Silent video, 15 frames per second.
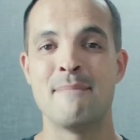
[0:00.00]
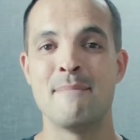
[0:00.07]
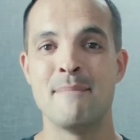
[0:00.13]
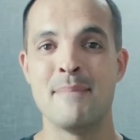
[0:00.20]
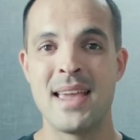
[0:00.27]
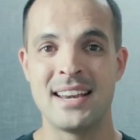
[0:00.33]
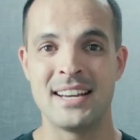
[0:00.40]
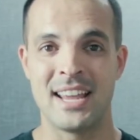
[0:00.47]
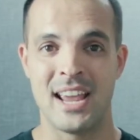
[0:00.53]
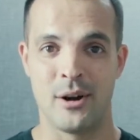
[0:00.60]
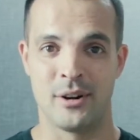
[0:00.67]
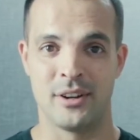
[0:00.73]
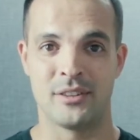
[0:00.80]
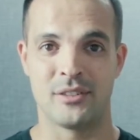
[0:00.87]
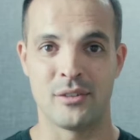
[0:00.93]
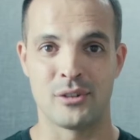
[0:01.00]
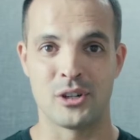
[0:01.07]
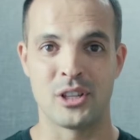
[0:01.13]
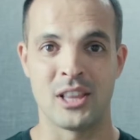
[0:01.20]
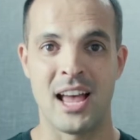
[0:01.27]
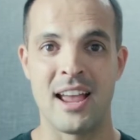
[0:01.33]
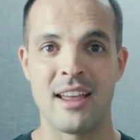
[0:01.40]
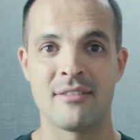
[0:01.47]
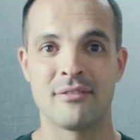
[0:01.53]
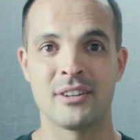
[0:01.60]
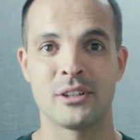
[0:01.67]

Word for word: many areas of her life,